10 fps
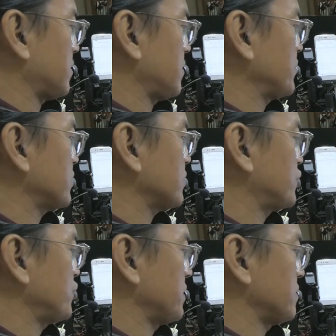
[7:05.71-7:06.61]
I'm using
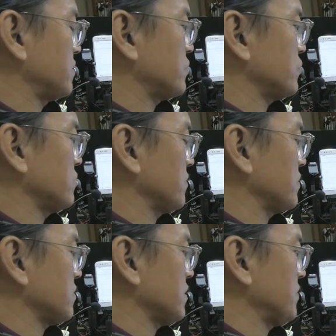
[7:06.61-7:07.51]
Gmail, so I'm going
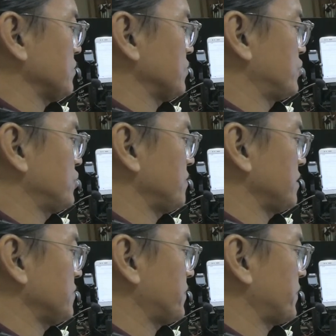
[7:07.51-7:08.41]
to tap on Gmail,